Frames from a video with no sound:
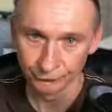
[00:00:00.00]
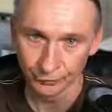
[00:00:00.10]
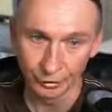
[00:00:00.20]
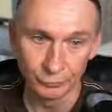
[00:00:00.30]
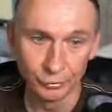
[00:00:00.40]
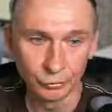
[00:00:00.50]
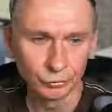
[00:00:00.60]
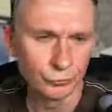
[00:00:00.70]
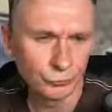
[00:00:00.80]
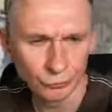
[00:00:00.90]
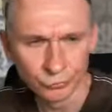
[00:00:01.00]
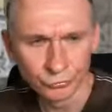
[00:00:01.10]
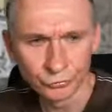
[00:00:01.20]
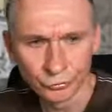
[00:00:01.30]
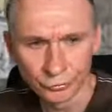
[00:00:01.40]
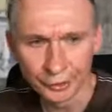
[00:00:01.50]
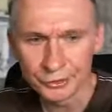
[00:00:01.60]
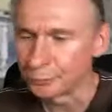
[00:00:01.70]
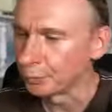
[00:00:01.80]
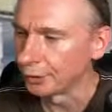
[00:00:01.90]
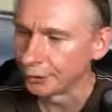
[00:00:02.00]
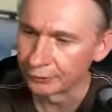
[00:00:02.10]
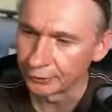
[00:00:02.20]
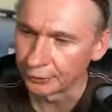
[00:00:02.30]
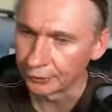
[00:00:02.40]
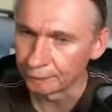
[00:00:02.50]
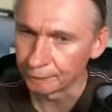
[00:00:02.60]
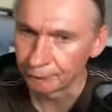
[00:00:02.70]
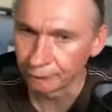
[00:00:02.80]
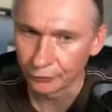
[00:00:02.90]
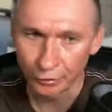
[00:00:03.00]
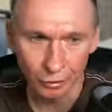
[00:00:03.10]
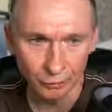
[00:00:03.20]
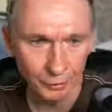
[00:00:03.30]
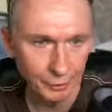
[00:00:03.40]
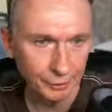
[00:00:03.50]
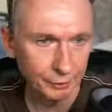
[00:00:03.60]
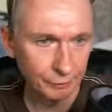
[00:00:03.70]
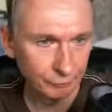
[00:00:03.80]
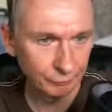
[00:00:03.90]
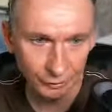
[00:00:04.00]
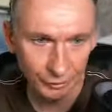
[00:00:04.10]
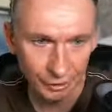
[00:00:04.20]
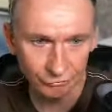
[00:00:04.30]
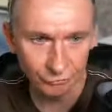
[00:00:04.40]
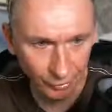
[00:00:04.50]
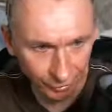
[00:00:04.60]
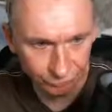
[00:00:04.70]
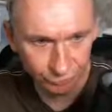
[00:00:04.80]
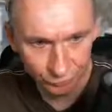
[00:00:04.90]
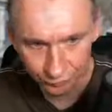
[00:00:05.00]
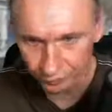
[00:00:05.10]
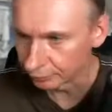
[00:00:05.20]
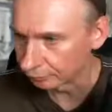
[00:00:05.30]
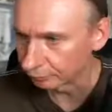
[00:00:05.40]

I will also explain how I have arrived to